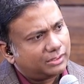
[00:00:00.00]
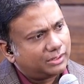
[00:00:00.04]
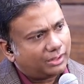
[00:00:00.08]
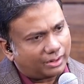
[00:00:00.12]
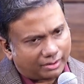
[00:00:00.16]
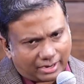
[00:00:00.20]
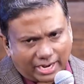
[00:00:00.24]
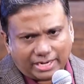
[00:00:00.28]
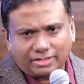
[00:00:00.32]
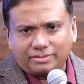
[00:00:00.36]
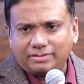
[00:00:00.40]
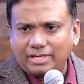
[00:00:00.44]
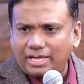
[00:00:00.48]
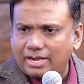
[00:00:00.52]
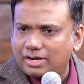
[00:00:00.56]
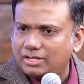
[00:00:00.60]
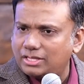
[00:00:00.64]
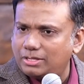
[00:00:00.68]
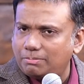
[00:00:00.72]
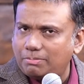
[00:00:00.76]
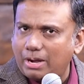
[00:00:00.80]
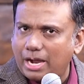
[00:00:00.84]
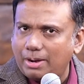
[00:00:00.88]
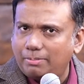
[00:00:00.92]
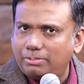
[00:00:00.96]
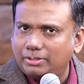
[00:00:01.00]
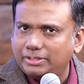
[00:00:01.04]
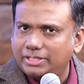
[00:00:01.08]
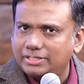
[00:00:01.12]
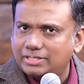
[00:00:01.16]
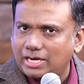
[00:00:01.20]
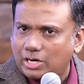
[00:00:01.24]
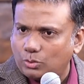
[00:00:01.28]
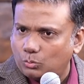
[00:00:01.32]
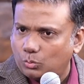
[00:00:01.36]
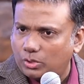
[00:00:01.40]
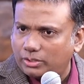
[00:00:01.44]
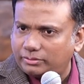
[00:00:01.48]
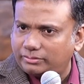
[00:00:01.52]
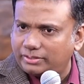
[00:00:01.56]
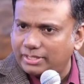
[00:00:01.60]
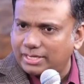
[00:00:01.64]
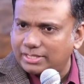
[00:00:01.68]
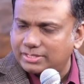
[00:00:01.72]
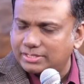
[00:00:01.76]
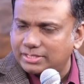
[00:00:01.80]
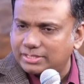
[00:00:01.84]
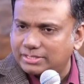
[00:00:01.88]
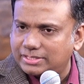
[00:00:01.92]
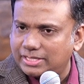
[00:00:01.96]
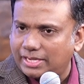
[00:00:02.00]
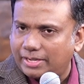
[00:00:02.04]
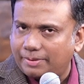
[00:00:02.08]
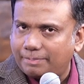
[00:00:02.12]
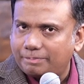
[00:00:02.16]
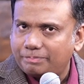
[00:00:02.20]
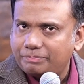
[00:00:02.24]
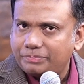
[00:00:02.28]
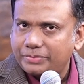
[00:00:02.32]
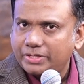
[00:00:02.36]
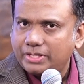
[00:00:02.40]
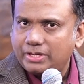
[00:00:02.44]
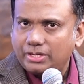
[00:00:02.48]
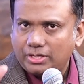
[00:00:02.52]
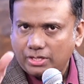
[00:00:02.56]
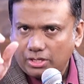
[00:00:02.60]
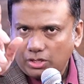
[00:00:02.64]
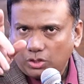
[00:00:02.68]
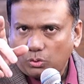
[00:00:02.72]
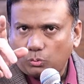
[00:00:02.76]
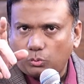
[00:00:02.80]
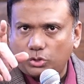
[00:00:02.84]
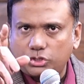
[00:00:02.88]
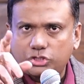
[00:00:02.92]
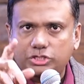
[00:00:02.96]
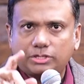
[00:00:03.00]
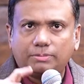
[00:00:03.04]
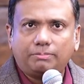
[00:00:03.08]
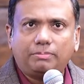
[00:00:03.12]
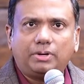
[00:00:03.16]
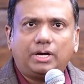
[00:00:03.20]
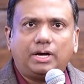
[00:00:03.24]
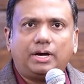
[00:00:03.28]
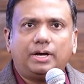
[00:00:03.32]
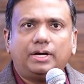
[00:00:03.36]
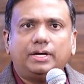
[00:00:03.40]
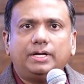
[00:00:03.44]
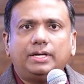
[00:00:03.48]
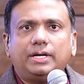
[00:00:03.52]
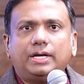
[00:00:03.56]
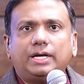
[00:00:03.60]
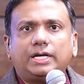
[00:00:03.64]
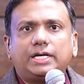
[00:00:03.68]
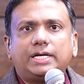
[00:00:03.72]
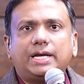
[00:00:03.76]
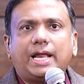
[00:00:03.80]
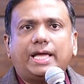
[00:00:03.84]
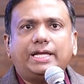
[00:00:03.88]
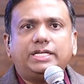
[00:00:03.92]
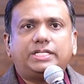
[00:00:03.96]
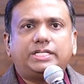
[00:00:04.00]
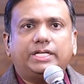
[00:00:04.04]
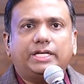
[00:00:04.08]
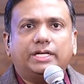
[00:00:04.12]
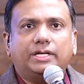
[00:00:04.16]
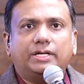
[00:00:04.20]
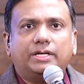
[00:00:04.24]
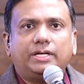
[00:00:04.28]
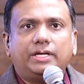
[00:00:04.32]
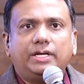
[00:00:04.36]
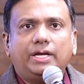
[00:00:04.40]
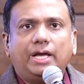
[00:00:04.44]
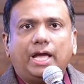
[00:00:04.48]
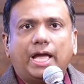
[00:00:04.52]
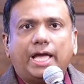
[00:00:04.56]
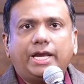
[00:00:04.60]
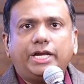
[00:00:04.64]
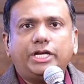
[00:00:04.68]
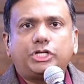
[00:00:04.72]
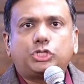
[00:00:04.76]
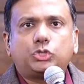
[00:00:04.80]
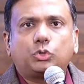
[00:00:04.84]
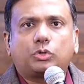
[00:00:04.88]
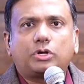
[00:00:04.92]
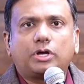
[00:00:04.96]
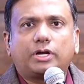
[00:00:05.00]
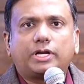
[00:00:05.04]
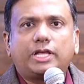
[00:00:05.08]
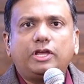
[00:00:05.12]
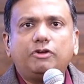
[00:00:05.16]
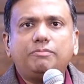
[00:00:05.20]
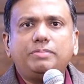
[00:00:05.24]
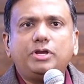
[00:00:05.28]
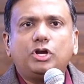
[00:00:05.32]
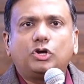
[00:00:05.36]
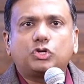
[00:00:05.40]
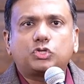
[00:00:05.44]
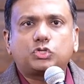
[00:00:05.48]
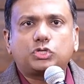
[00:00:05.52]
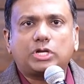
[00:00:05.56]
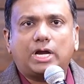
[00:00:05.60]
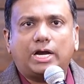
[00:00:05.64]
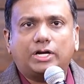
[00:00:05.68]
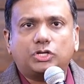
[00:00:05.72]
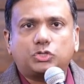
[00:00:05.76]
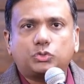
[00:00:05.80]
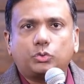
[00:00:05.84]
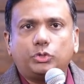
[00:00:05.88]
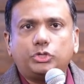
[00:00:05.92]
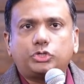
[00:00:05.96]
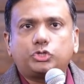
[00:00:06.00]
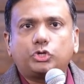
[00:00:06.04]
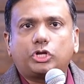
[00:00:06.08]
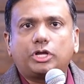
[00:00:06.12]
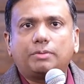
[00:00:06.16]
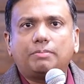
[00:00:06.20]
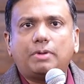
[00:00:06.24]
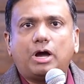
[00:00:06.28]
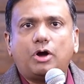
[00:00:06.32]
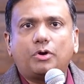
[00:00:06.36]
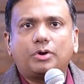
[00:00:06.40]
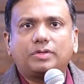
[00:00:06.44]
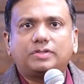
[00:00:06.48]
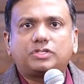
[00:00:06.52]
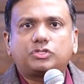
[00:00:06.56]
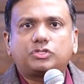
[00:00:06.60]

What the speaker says: Right there in the Bible, this unworthiness is there. Verse number 19. And he took her, give me your son. So he took him out and